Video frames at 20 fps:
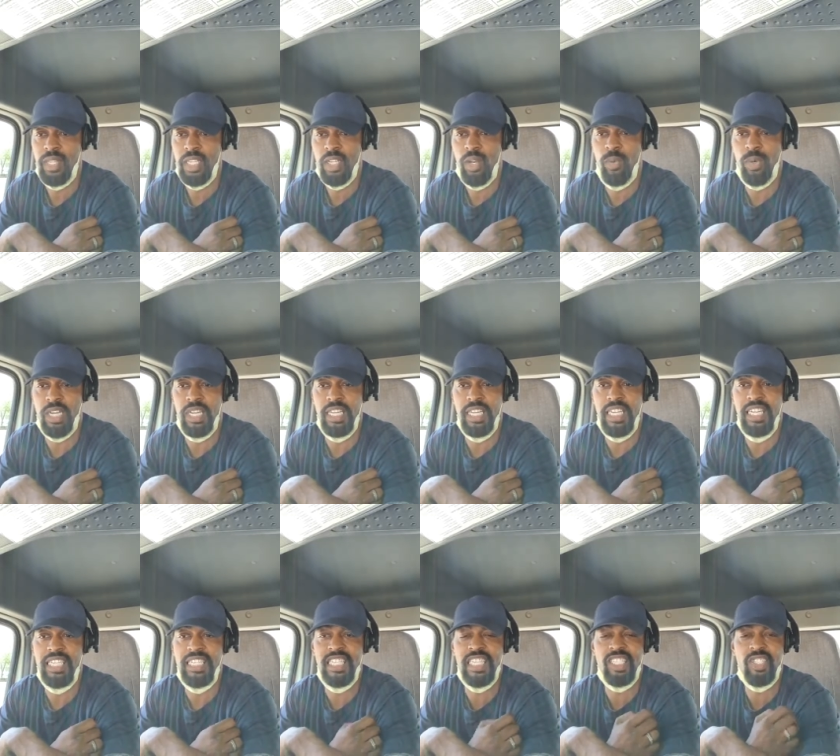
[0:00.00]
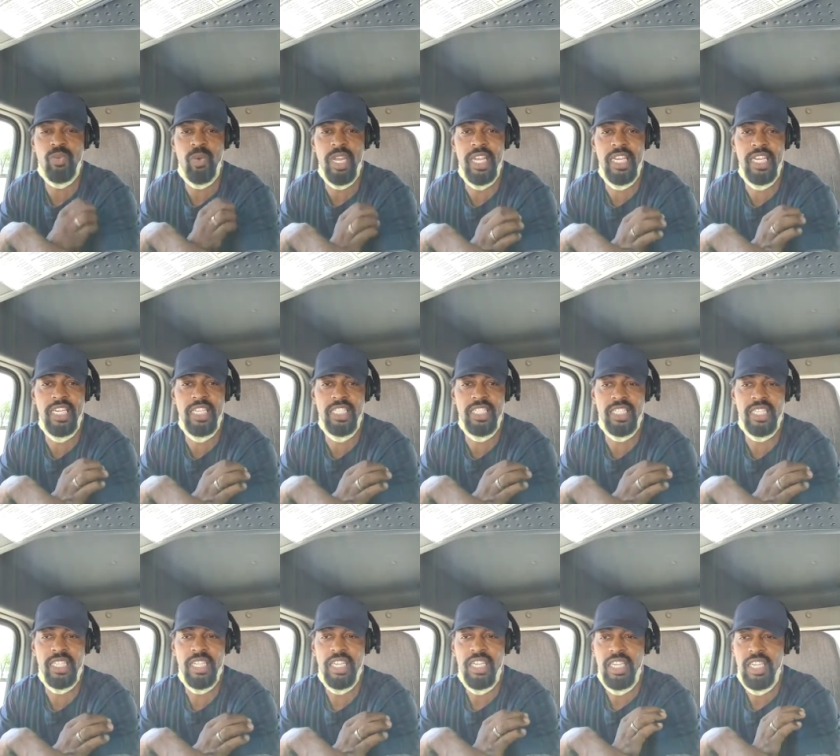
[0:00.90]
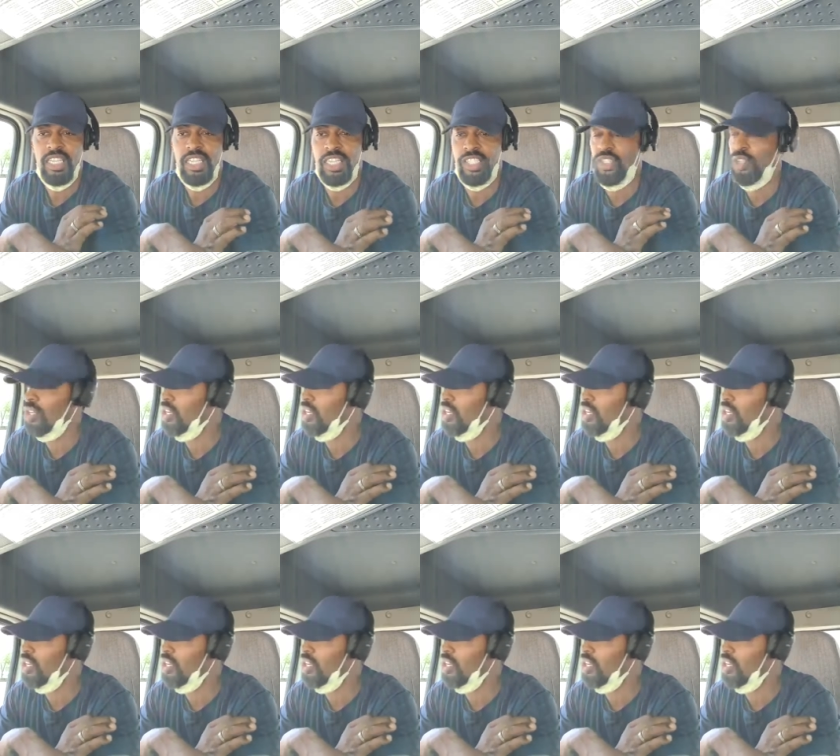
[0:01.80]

One of the easiest ways that you